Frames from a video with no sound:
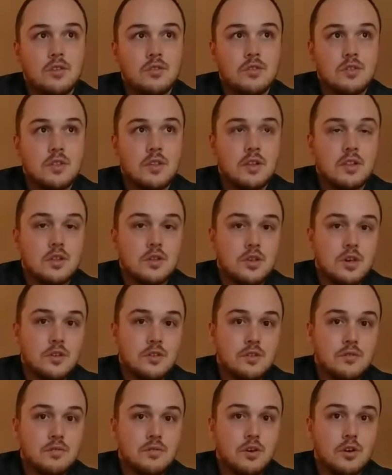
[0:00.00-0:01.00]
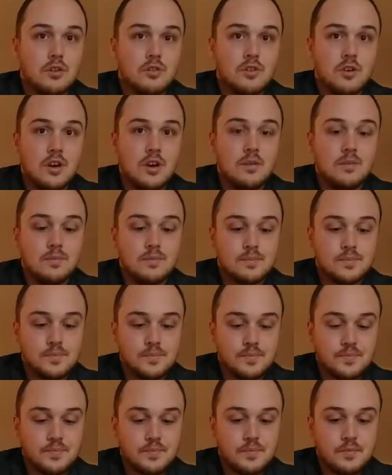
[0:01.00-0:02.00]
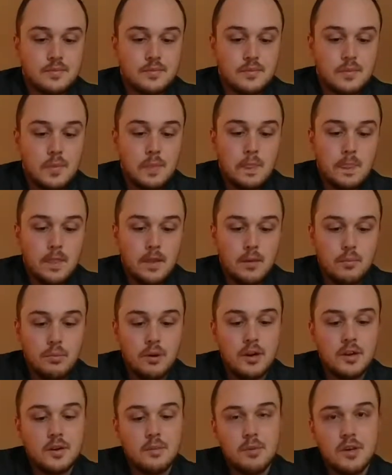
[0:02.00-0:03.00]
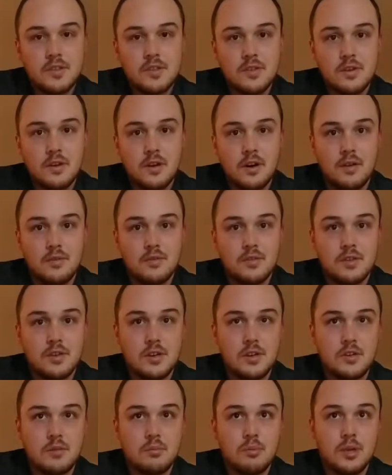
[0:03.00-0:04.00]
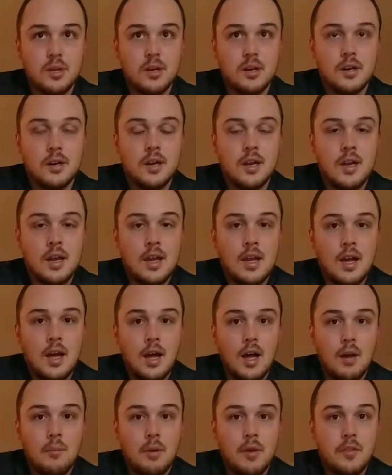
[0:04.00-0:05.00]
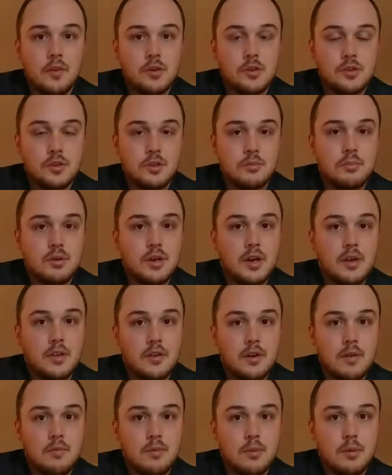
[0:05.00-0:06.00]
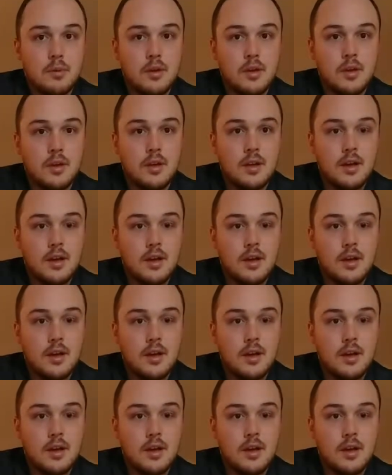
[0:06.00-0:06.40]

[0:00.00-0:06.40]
It's not like the Justin Falk trade. But Namestnikov is a decent player, and there should be other